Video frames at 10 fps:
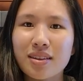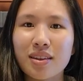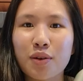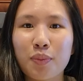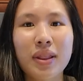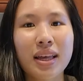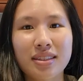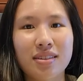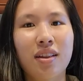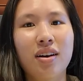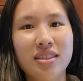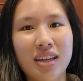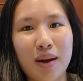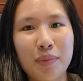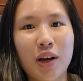little plates a long
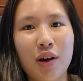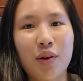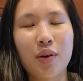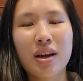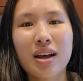time ago